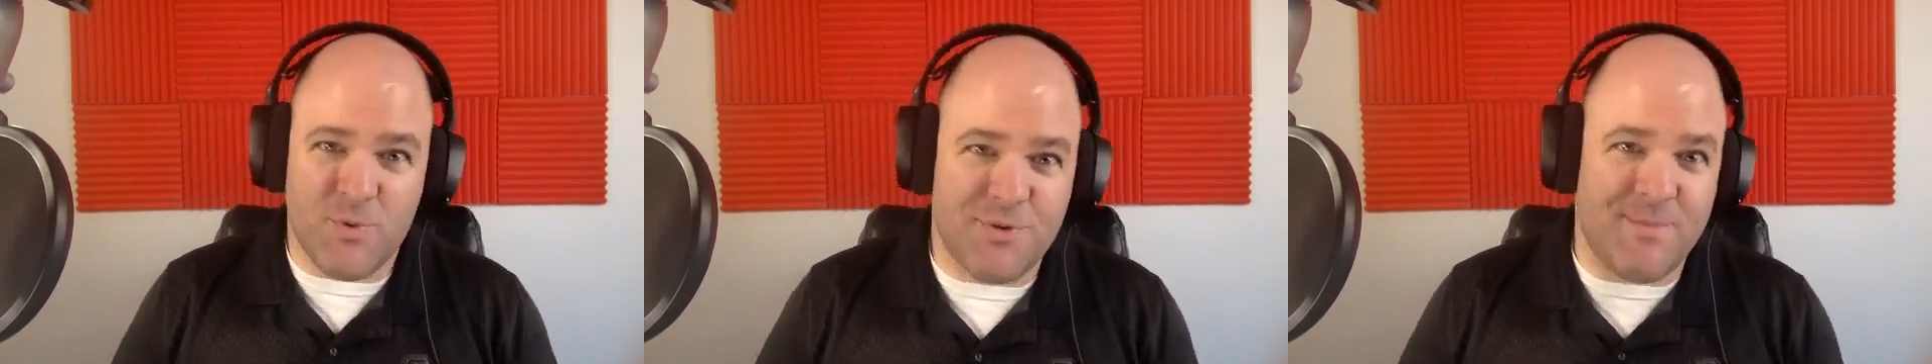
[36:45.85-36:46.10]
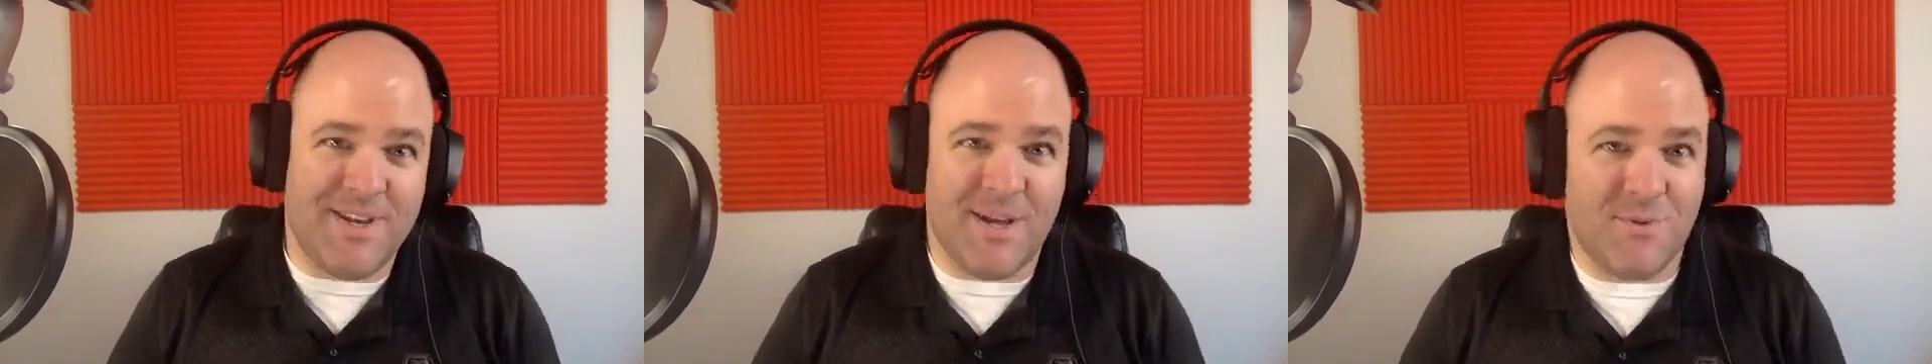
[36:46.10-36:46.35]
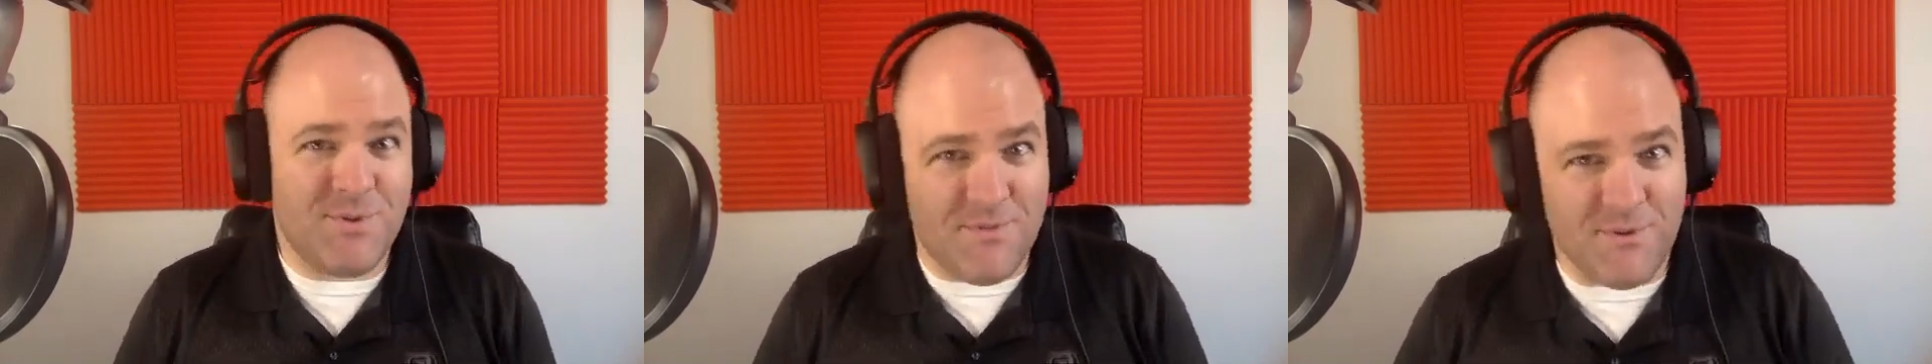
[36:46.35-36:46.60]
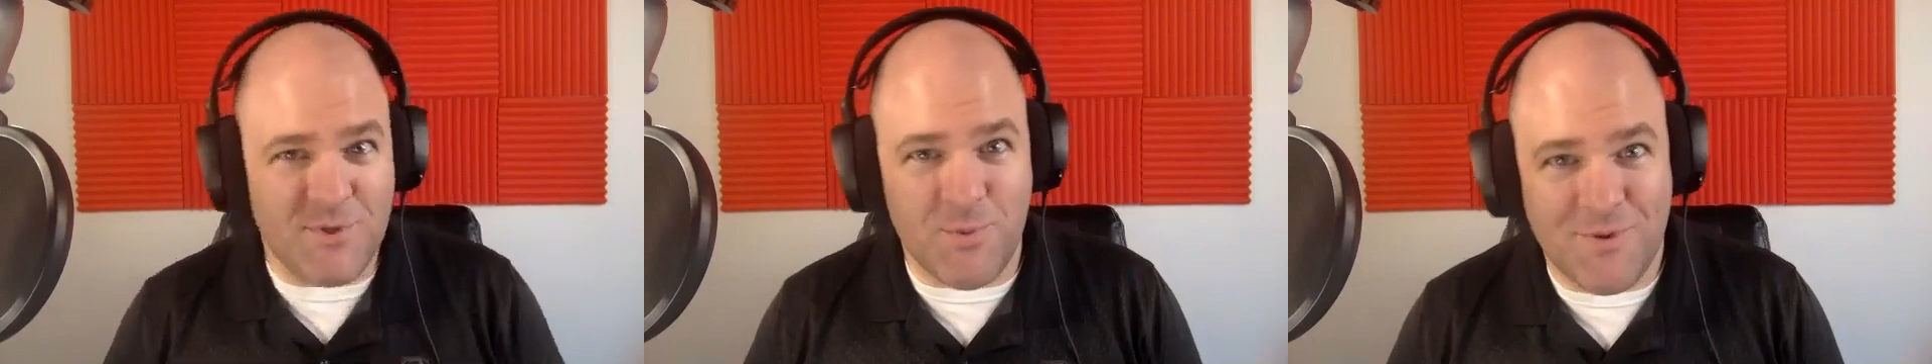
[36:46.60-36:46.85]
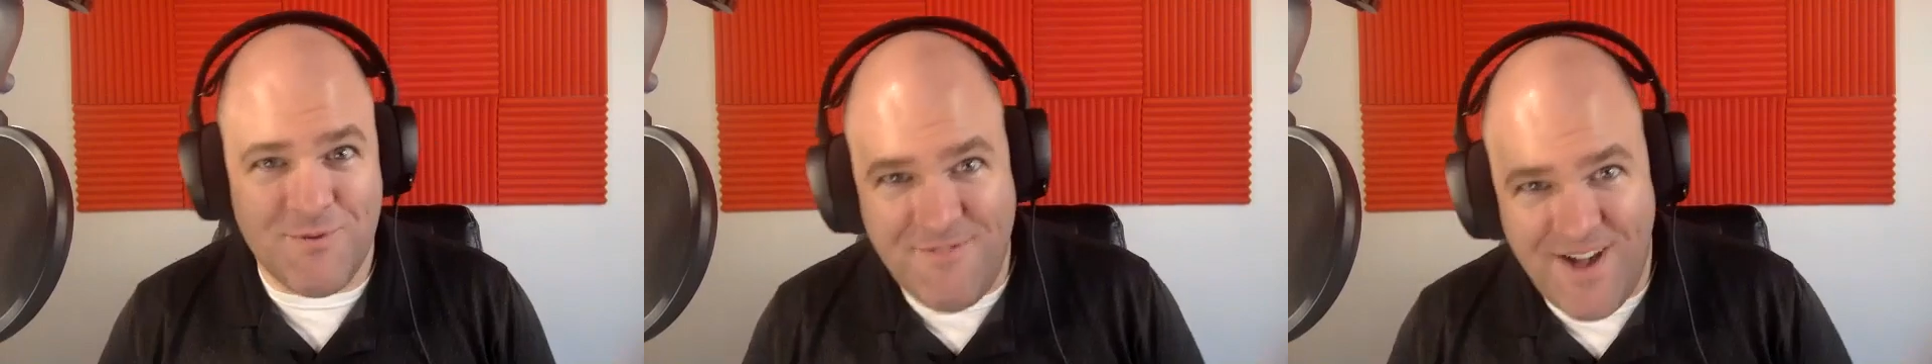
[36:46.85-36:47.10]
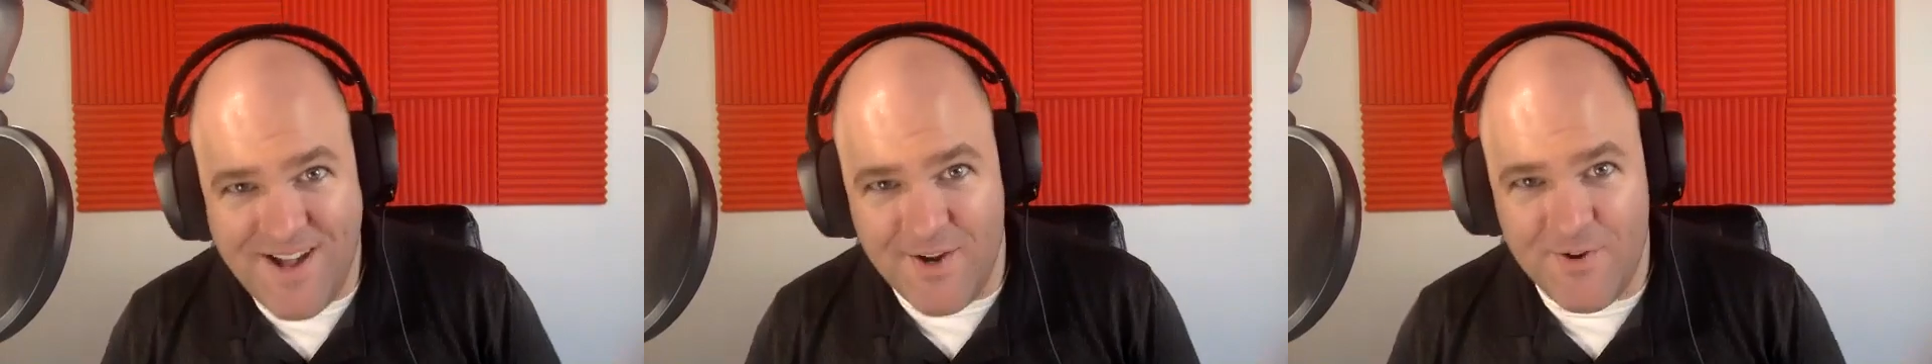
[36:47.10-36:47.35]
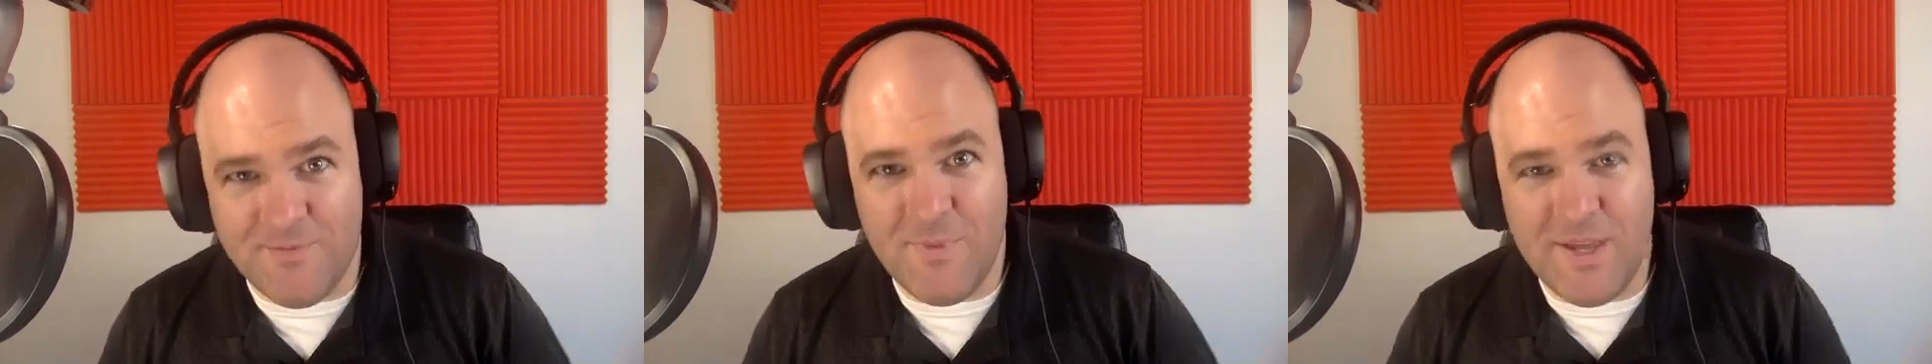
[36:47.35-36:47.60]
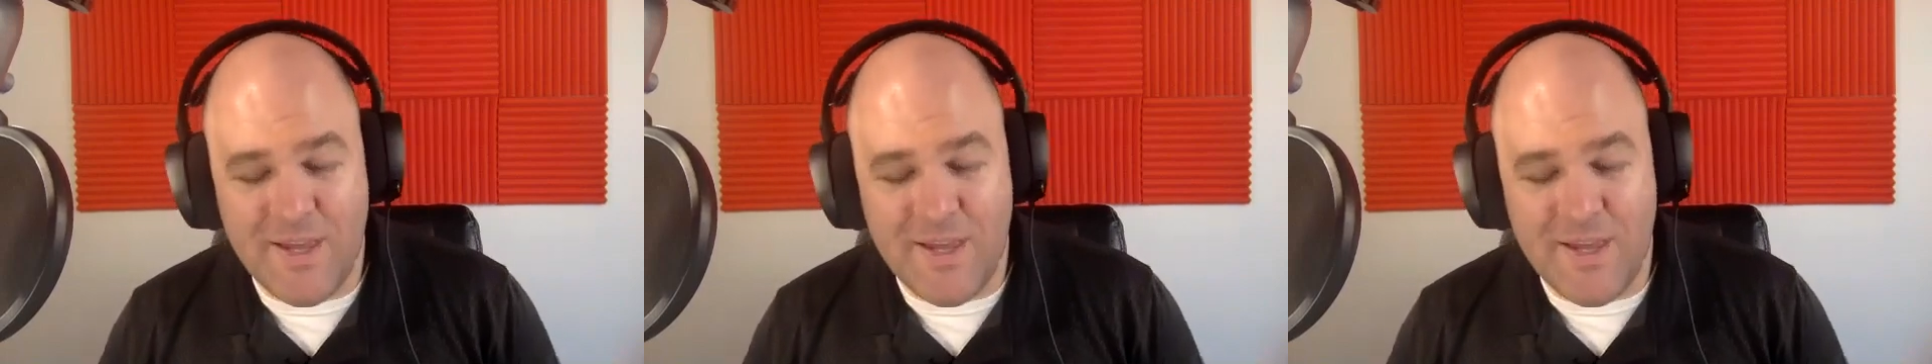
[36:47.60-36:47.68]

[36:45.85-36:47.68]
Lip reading: which meant I was the first one fired.